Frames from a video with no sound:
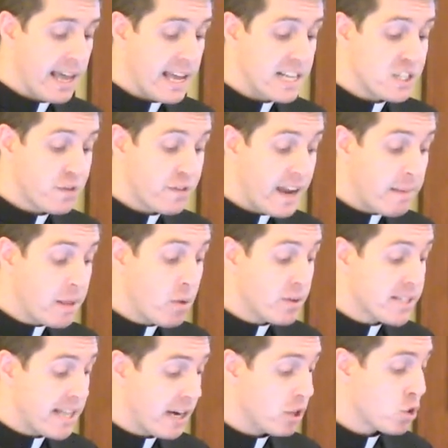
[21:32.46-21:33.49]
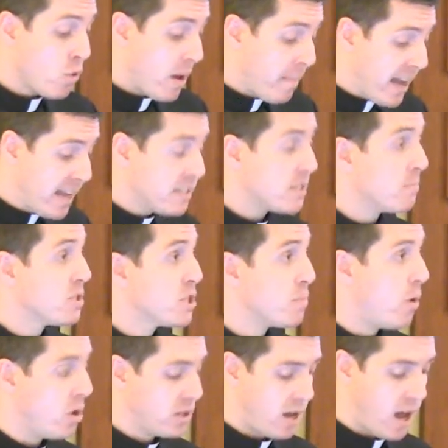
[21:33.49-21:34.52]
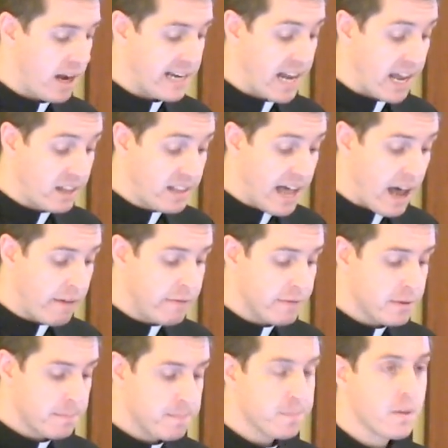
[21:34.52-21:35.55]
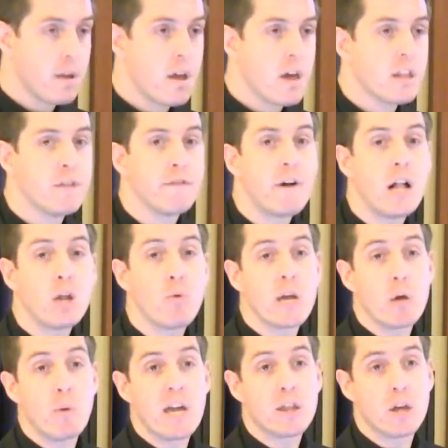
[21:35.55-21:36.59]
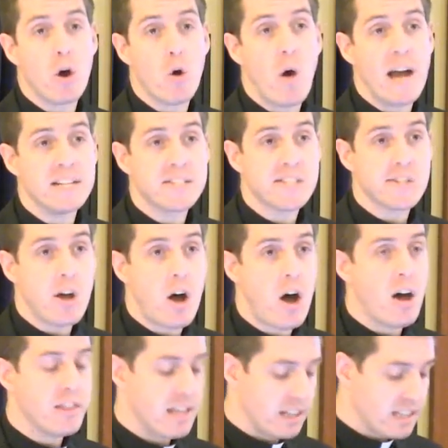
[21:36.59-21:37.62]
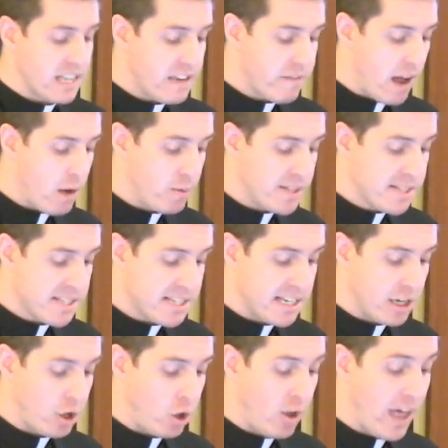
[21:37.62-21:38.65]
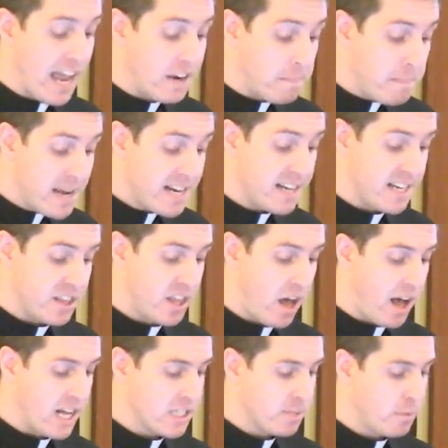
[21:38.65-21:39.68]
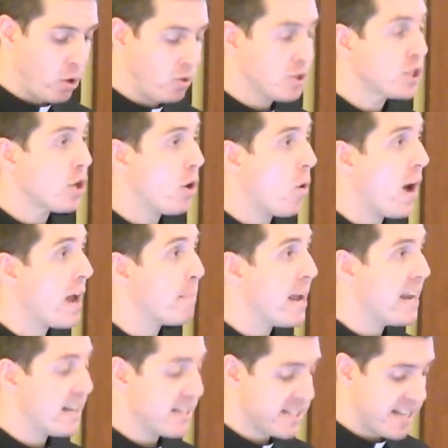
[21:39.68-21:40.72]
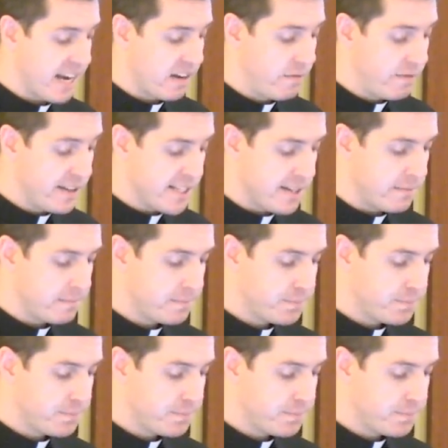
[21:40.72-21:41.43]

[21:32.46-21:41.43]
His family was there, so I made some small talk and I left. The following week, though, I saw that Levi was still admitted in the hospital, so I made a second visit.